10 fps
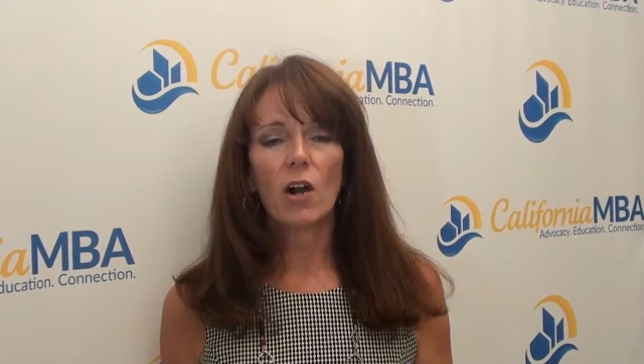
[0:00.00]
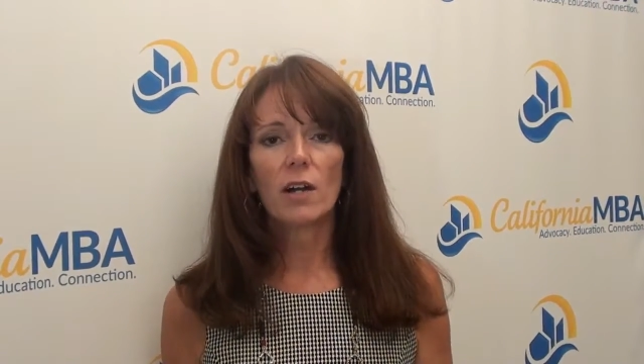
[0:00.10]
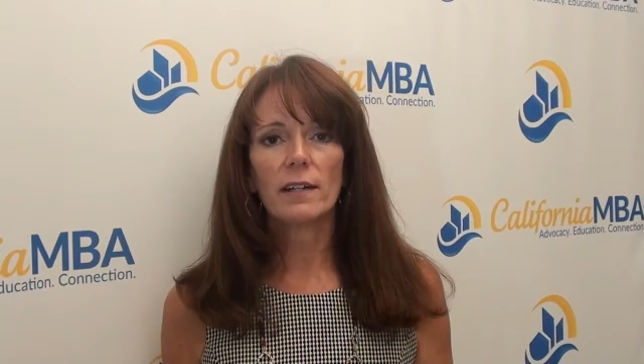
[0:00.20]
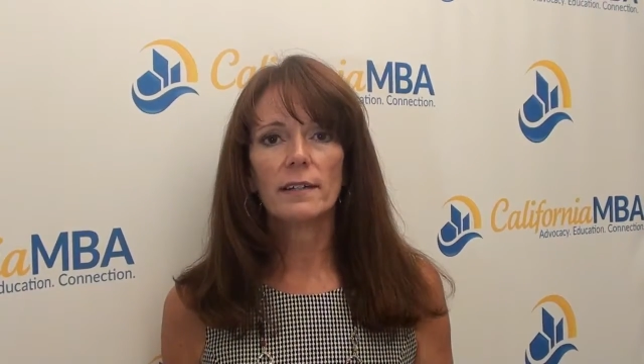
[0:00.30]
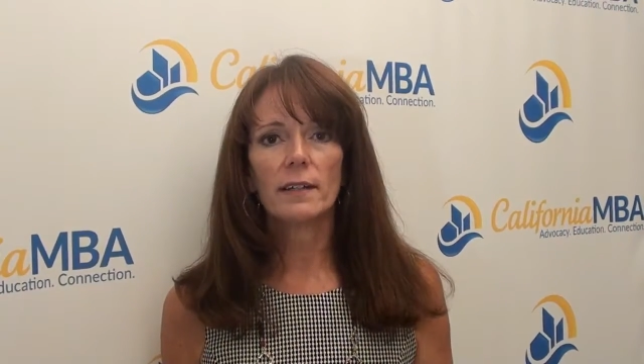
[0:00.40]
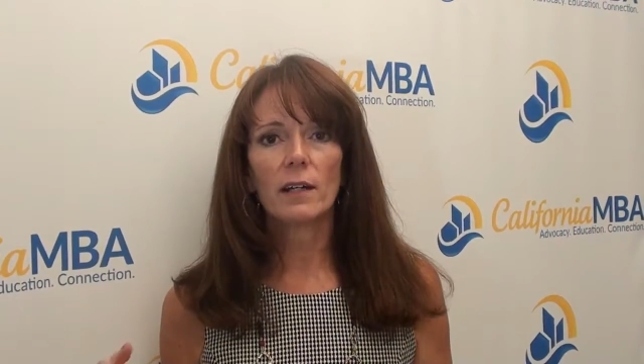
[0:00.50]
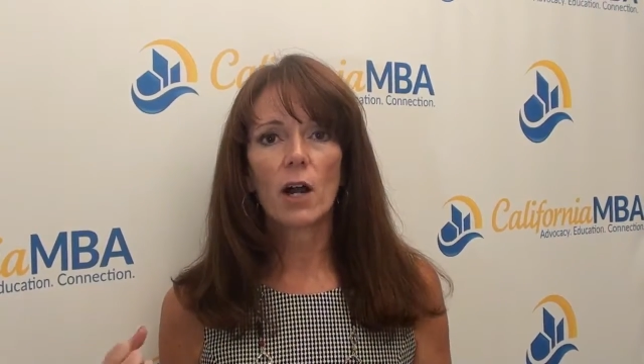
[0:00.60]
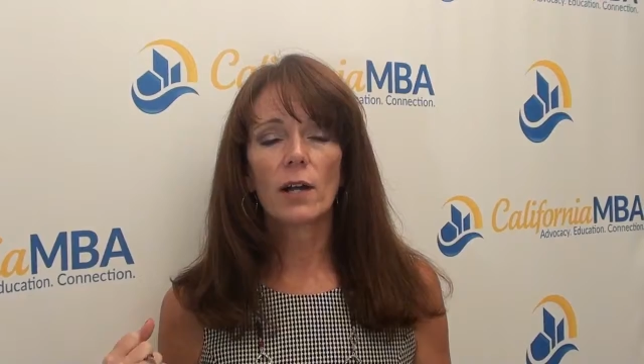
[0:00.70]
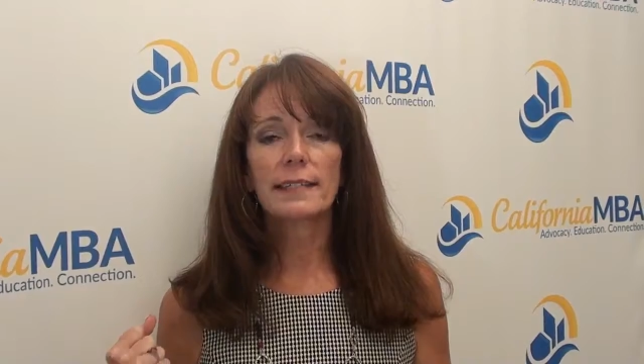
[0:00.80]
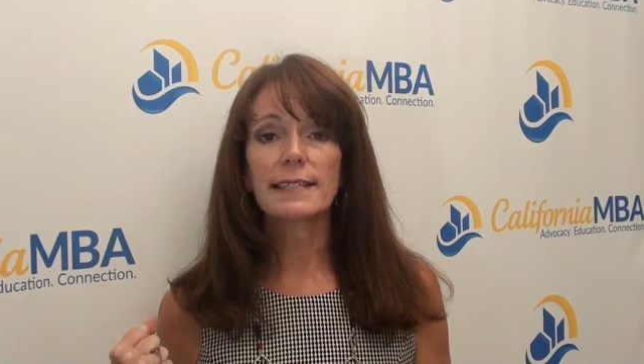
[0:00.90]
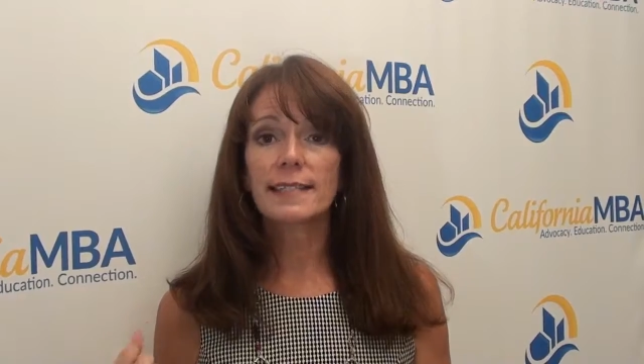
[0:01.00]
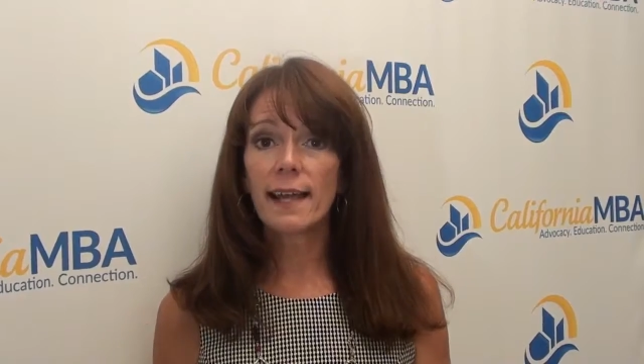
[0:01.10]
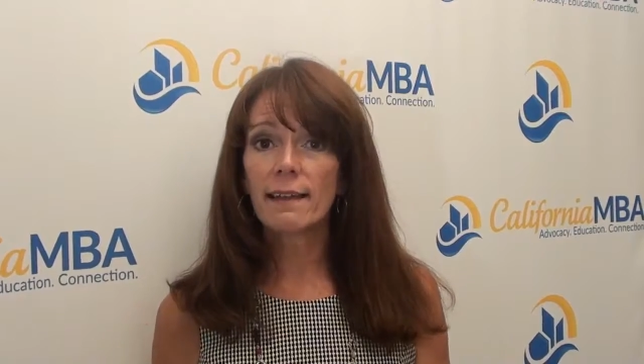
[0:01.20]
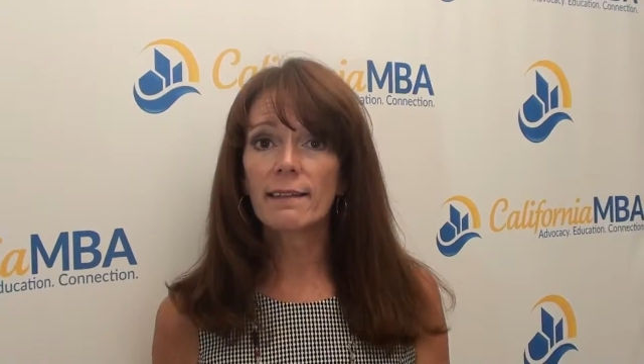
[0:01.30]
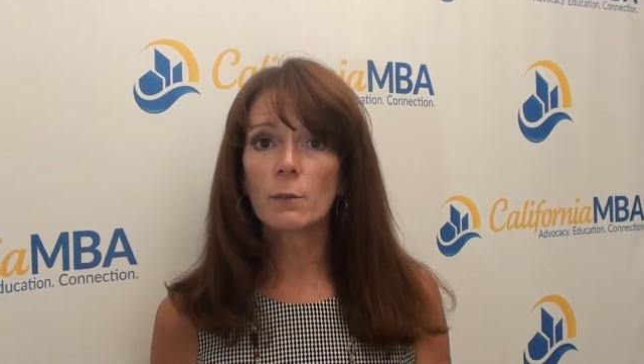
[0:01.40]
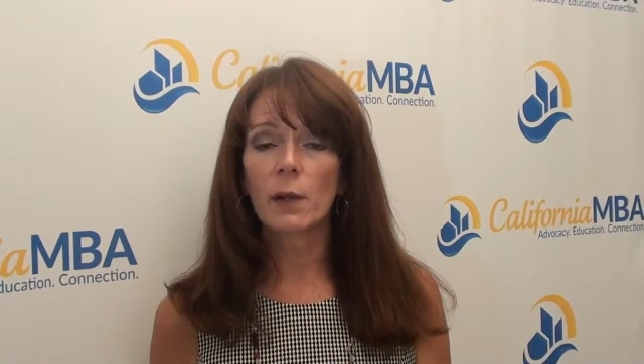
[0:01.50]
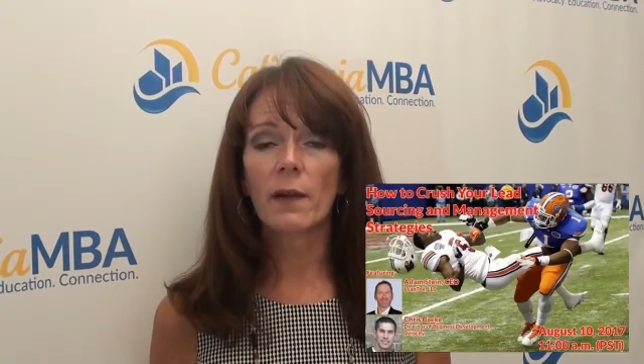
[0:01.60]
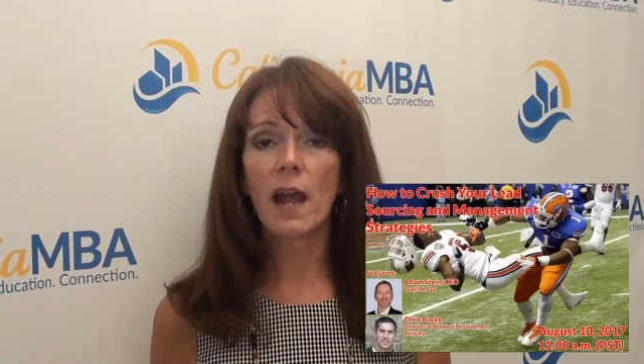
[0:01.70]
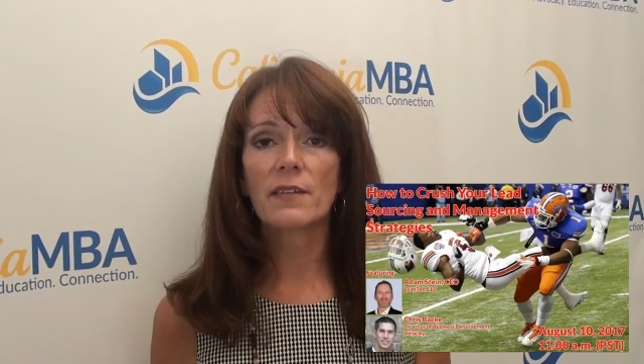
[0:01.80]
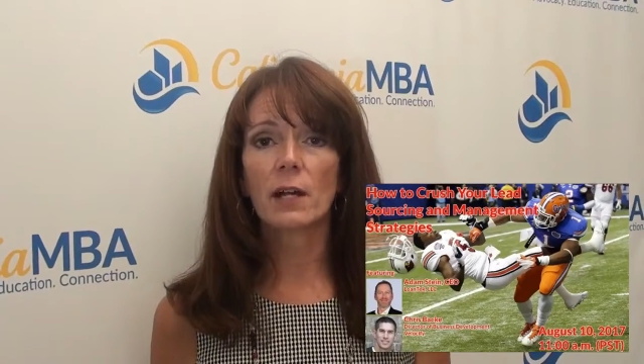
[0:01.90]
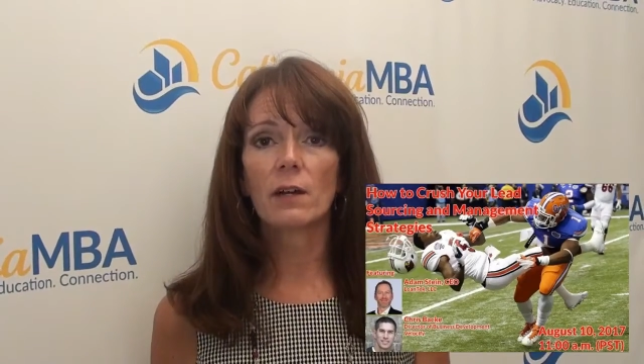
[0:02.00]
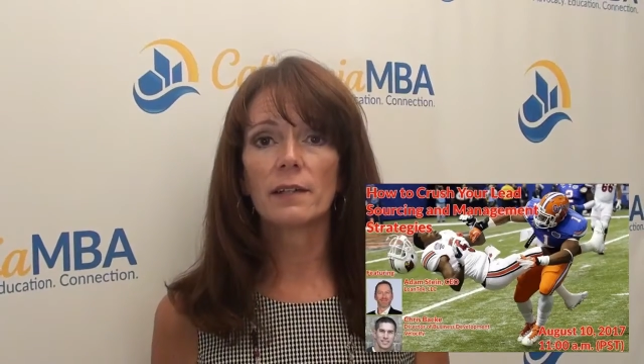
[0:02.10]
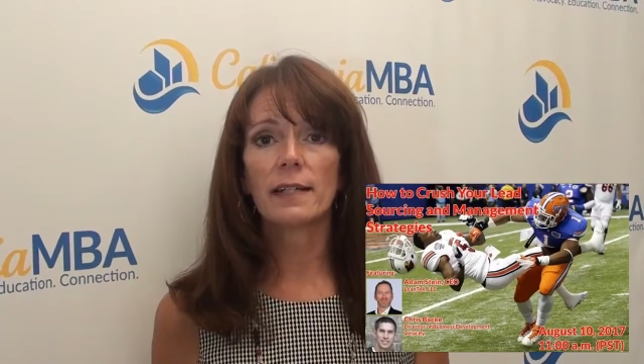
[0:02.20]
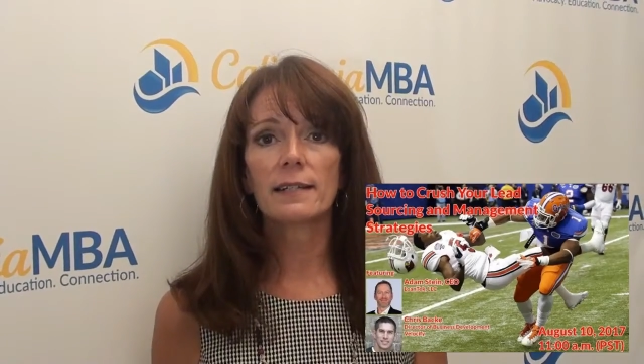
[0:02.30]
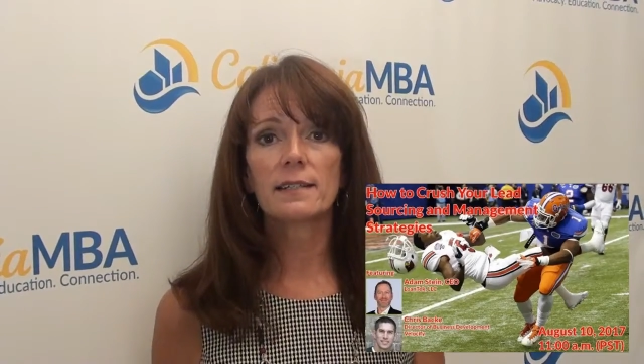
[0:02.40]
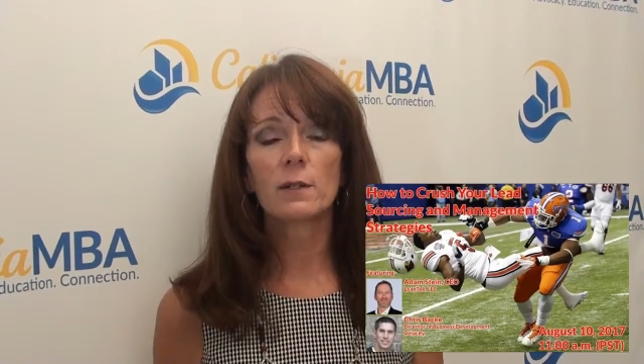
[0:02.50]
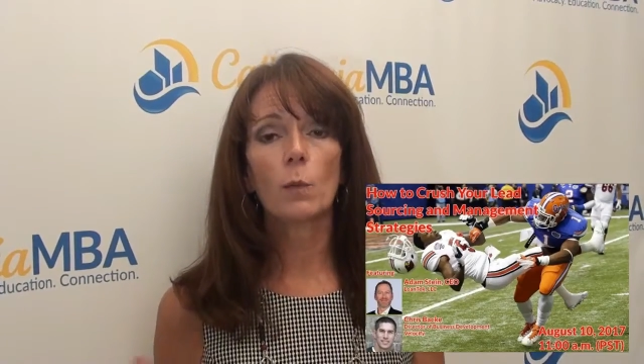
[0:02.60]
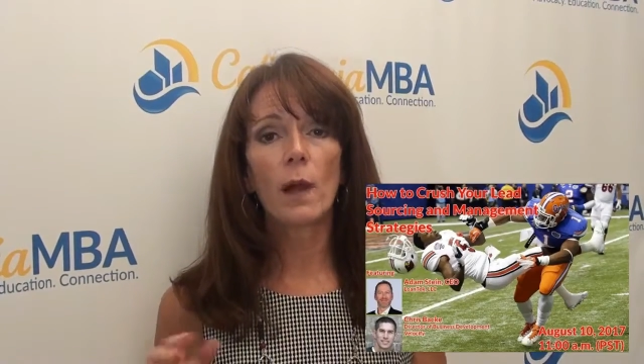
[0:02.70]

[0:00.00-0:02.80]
On August 10th, we are having our next